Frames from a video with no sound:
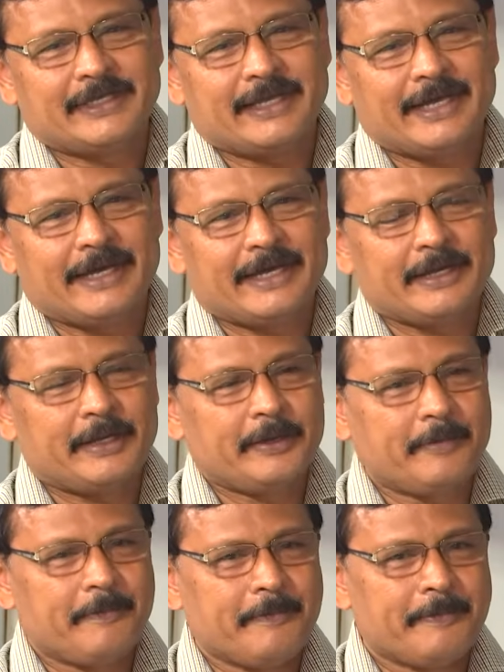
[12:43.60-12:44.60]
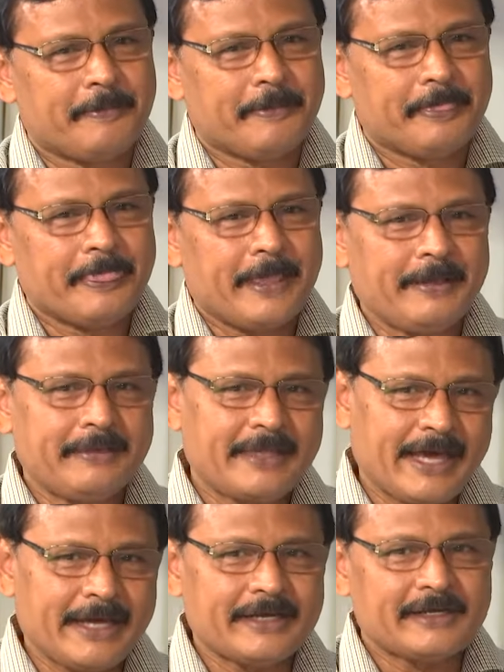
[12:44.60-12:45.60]
and
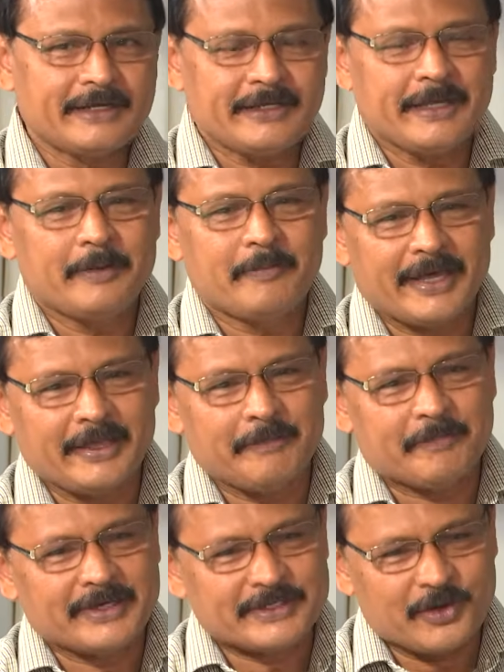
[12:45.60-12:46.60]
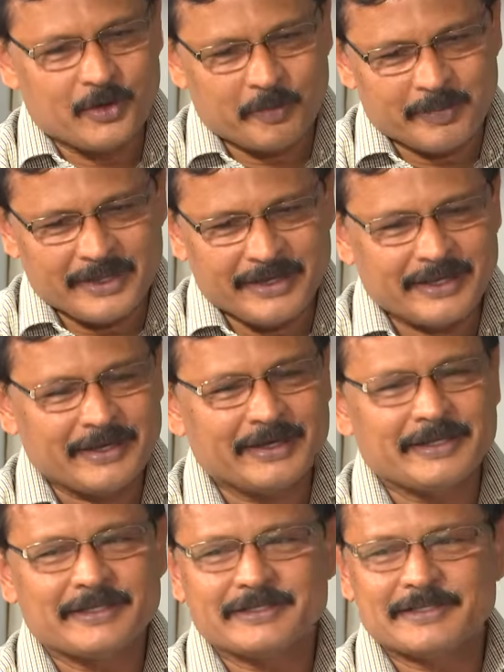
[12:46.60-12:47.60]
that in my personal
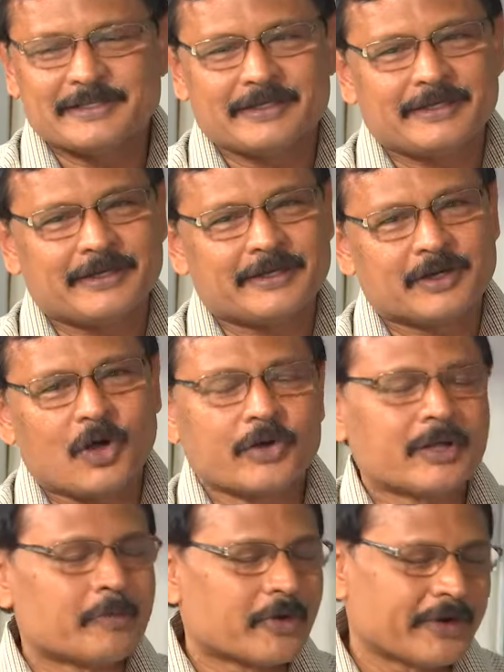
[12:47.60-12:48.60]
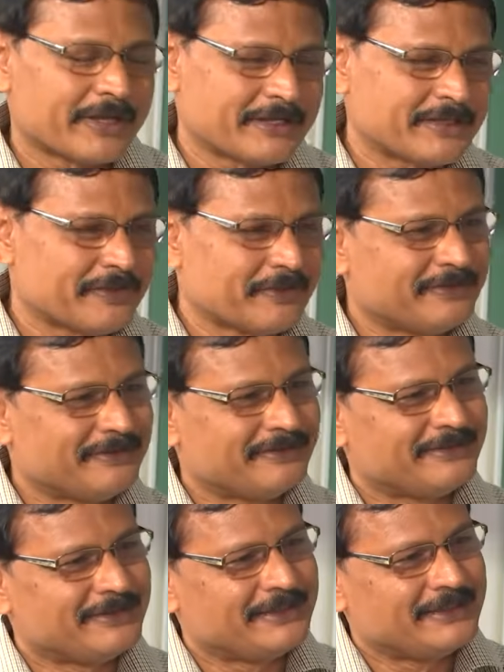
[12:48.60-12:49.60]
opinion is counterproductive.
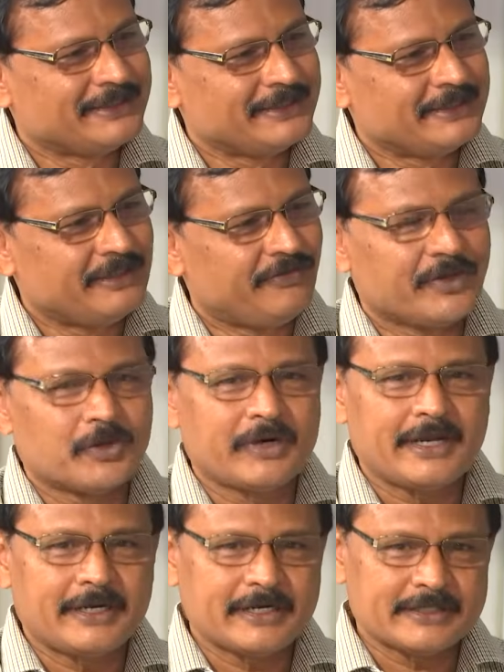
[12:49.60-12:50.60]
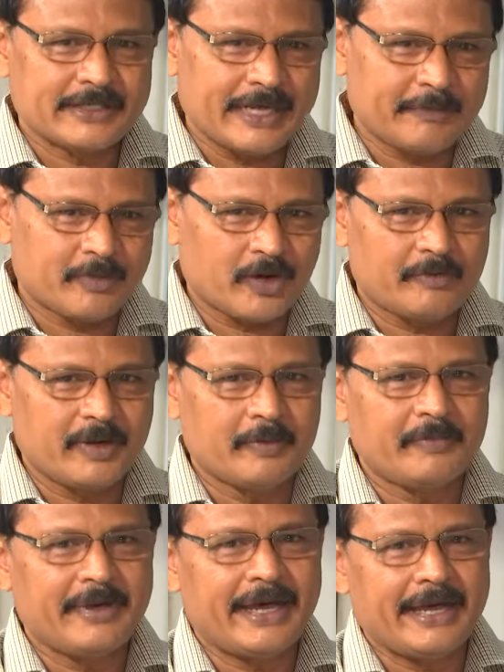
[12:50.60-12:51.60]
If we could address that
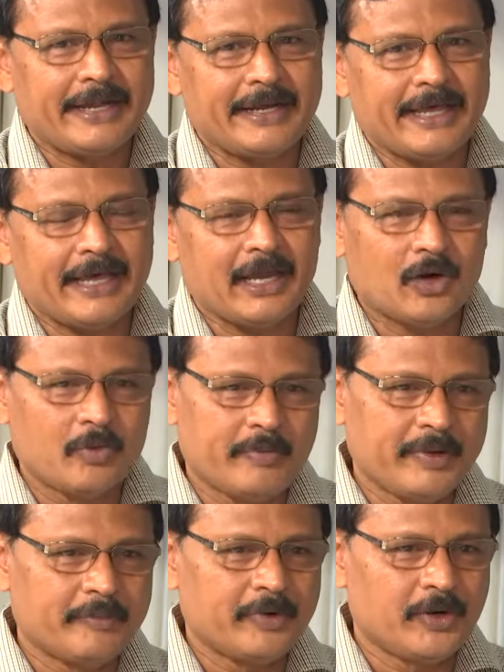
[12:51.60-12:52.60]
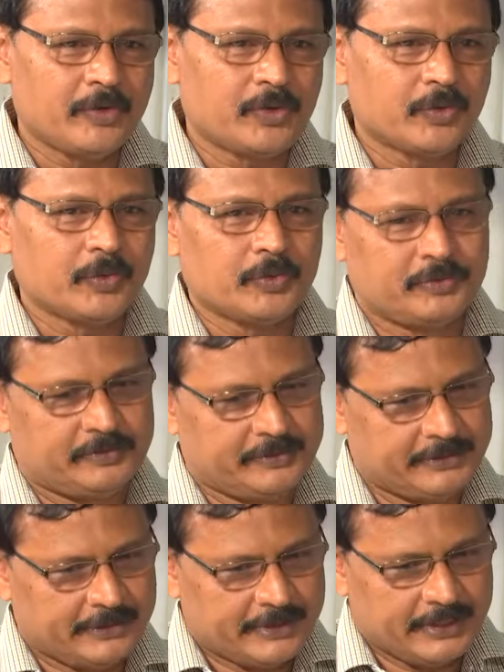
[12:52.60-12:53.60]
problem and allow people to
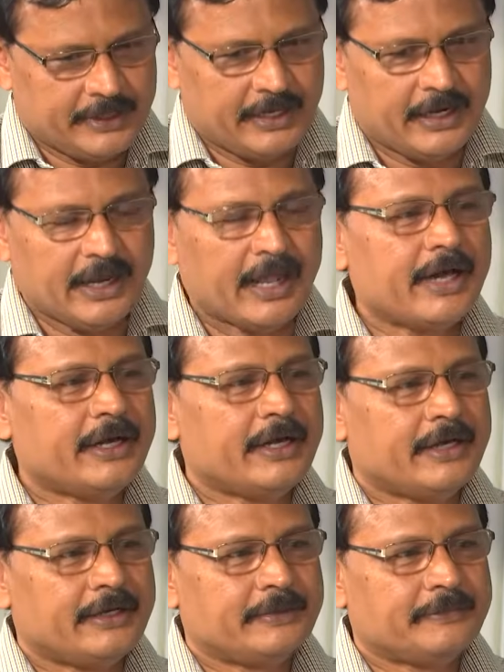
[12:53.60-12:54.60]
learn